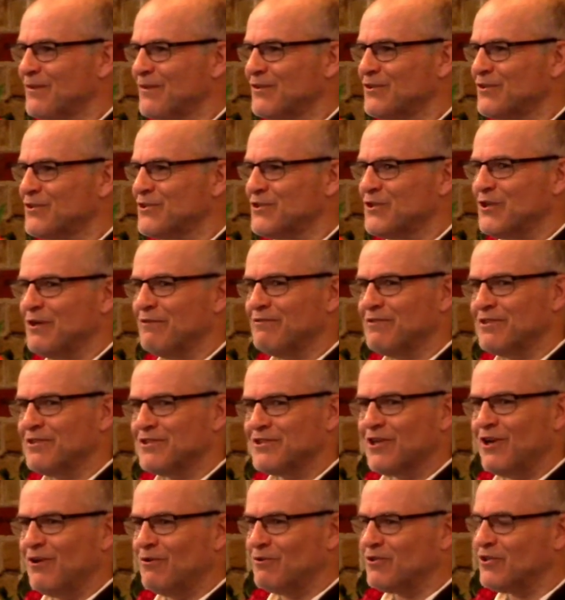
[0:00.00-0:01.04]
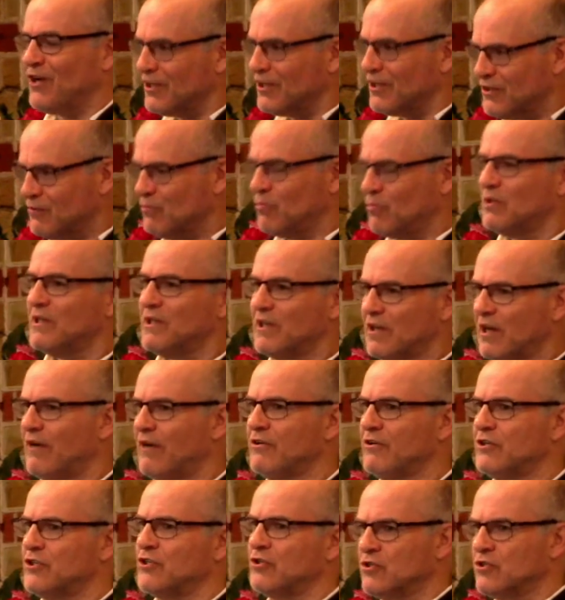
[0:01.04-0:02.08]
service culture, I would
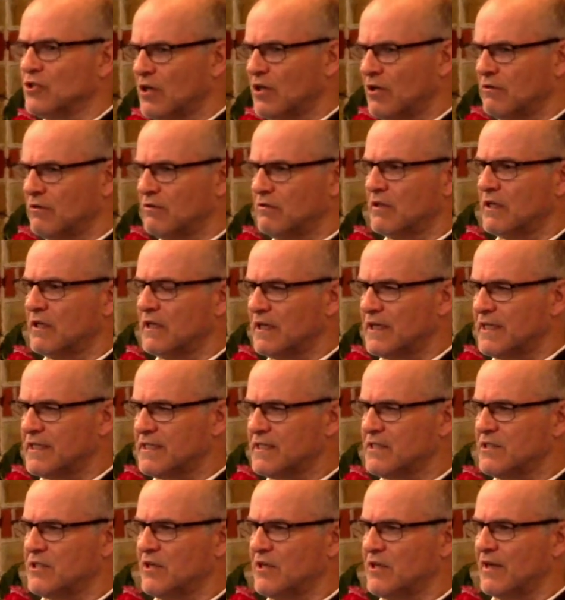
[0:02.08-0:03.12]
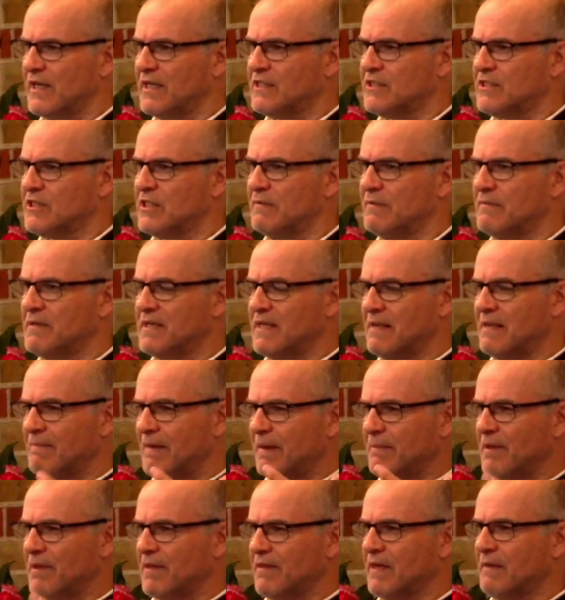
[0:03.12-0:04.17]
encourage you to go and listen to Ellie's sermon and then
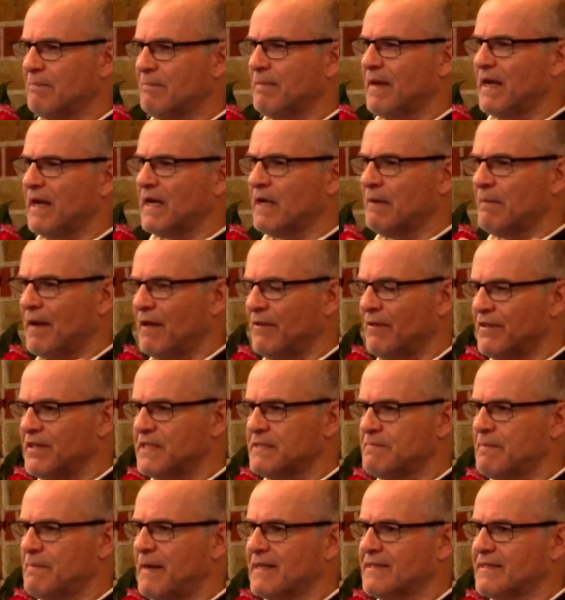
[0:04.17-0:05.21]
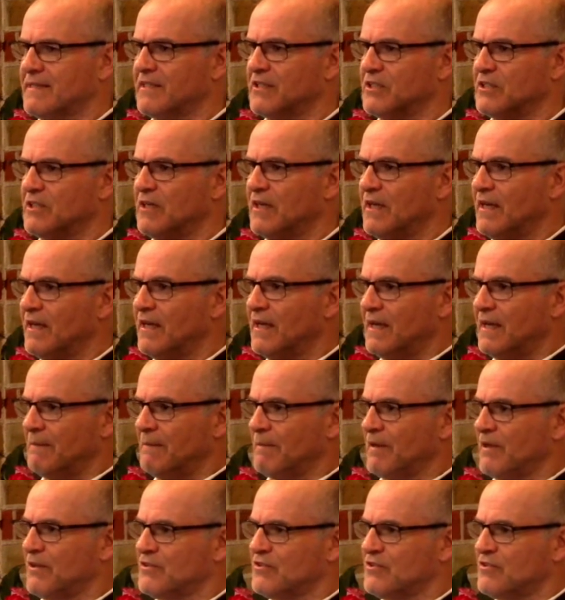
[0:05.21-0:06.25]
maybe think back about this passage,
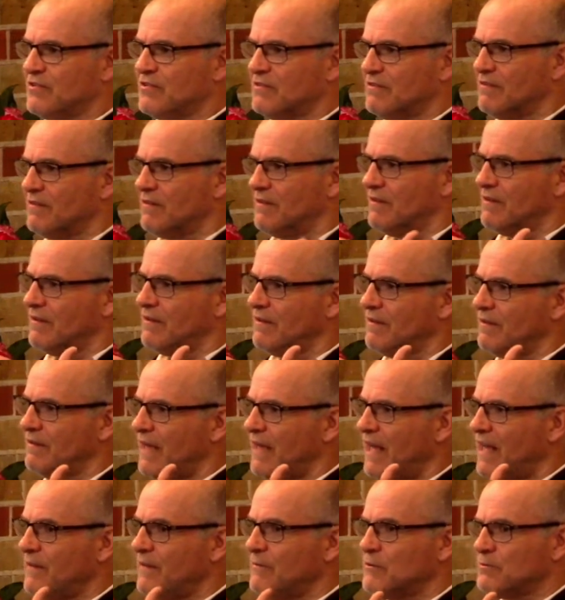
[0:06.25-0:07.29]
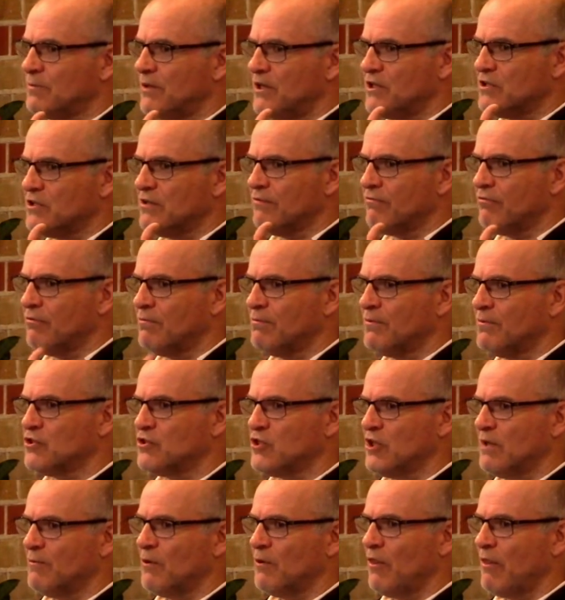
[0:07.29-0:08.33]
because Ellie was preaching from the
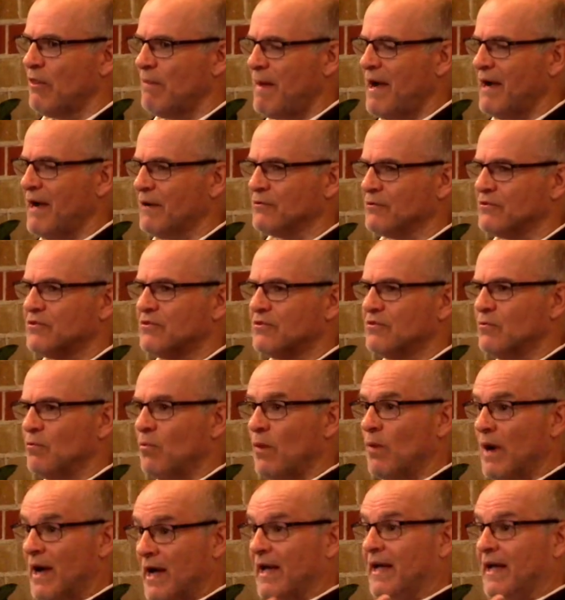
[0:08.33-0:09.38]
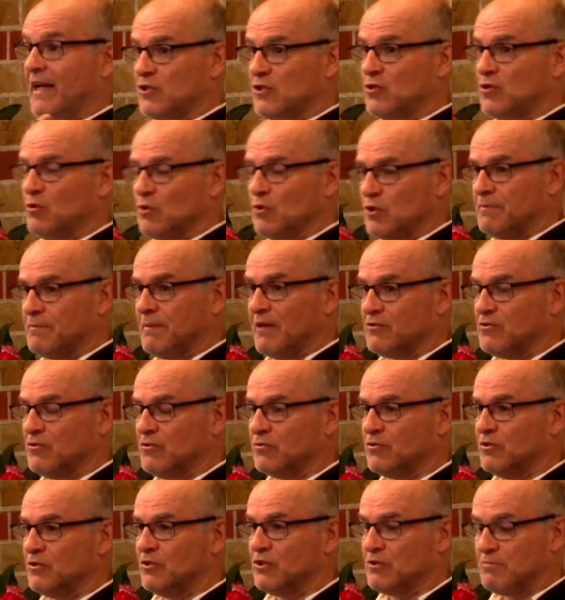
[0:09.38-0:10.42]
Sermon on the Mount, where it talks about
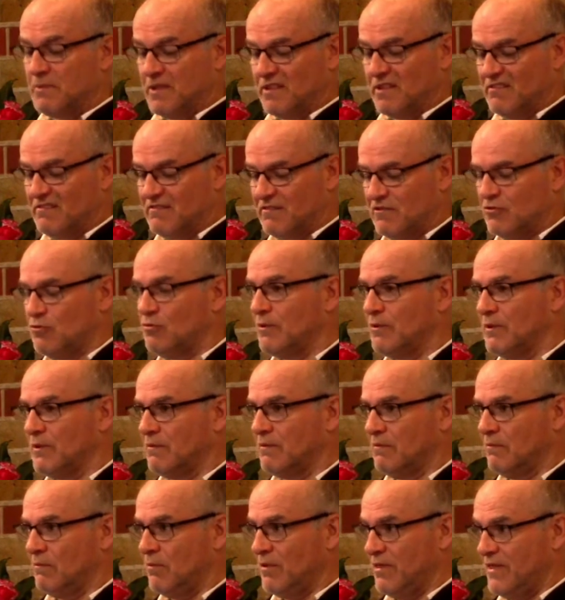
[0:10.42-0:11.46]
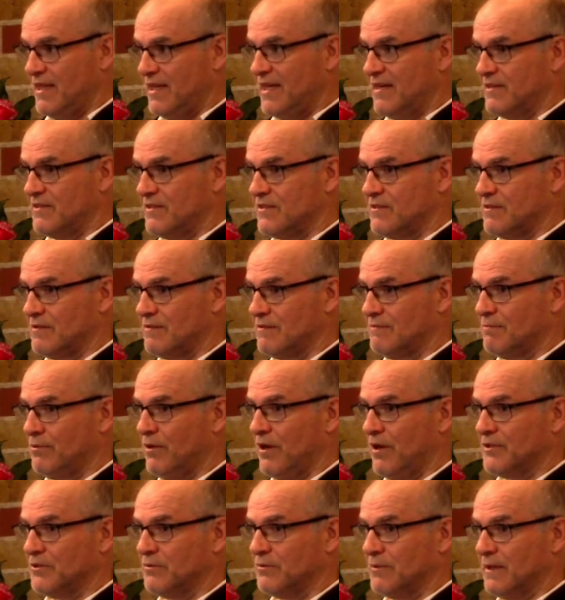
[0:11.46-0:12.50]
saltiness, but it doesn't talk with these
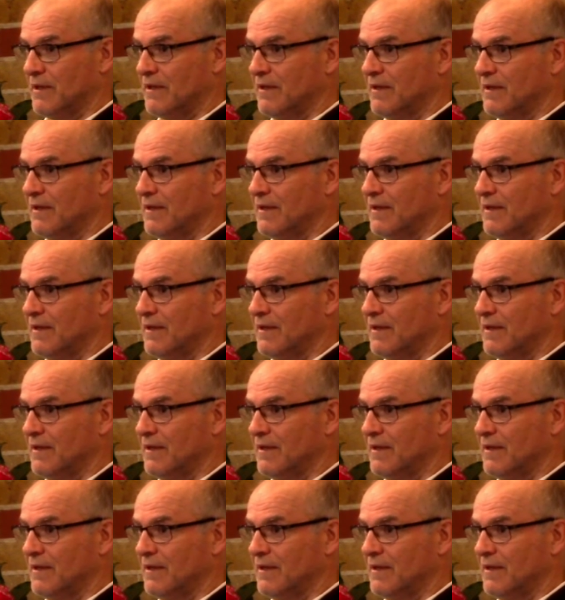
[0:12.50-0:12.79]
prior to it.